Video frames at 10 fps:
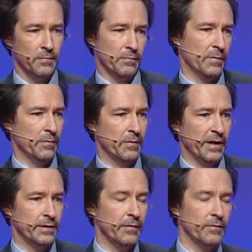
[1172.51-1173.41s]
Maybe
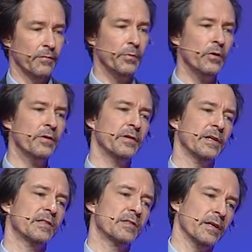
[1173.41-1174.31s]
my date of birth
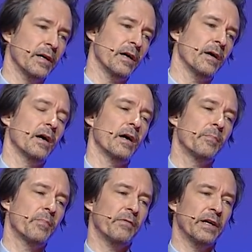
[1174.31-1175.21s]
that's
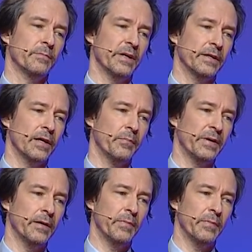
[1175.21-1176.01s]
provided by the company,